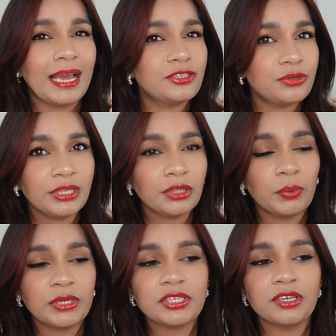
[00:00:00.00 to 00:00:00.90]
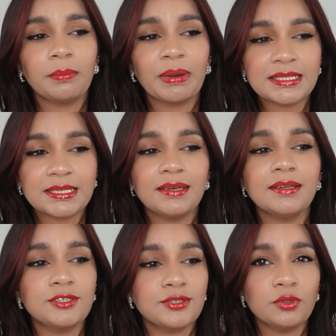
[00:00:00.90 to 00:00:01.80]
And during the winter, my skin
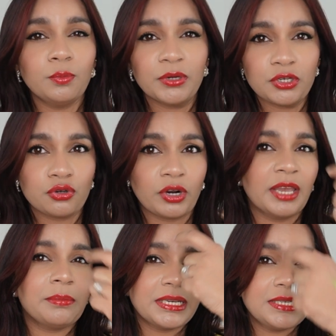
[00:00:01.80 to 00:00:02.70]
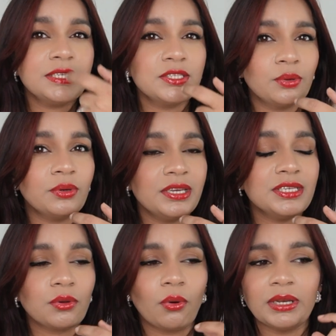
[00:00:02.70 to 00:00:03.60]
is super dry. My T-zone
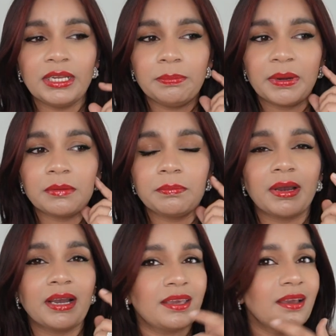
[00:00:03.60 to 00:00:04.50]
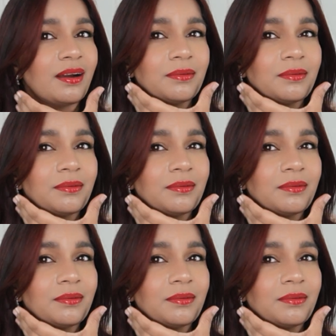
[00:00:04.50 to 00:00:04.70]
is oily, but my